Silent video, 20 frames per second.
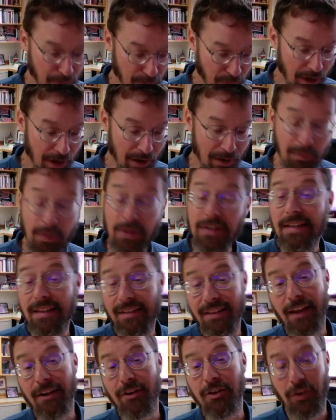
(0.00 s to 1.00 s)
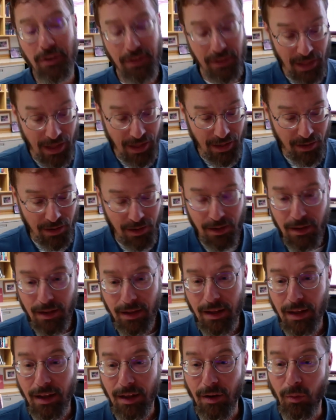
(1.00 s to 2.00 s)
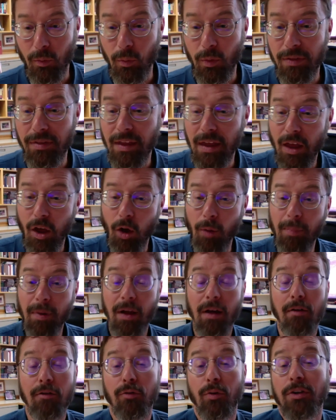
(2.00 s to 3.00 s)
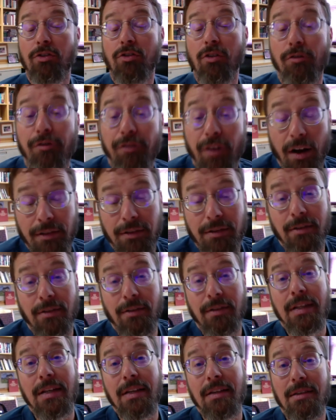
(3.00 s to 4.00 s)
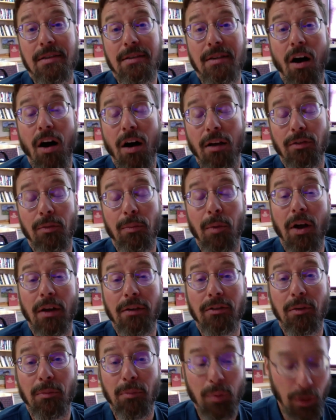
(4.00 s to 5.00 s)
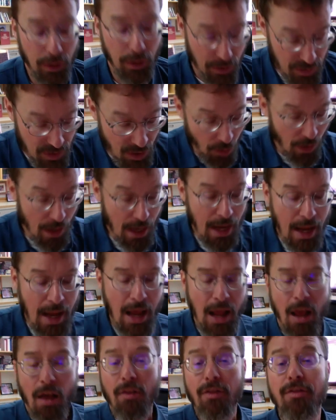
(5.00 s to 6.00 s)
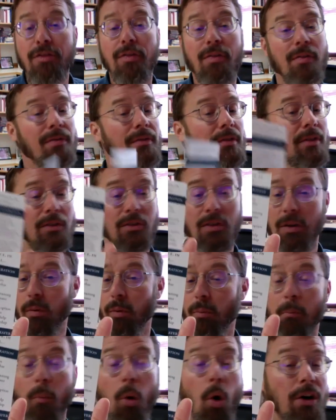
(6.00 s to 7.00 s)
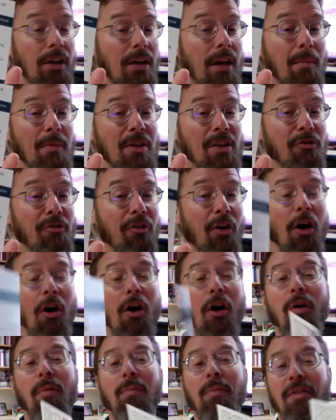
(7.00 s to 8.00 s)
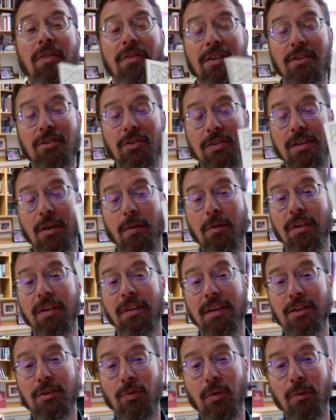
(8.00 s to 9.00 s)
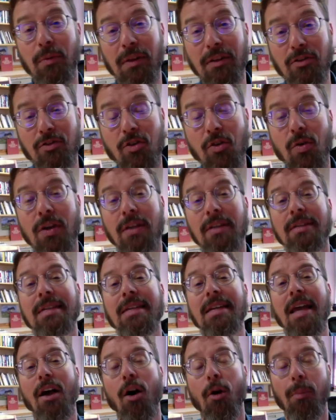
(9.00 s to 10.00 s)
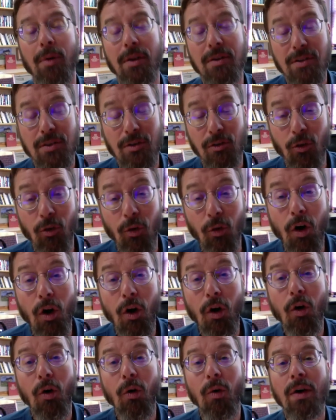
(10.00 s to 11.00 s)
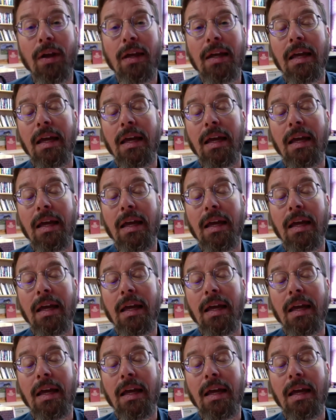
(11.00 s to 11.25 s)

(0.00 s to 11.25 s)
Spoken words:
of prayer. And we did that during Lent with the help of Richard Foster and his awesome book. So more to come this fall, but these are some of the things we've been doing to help us grow,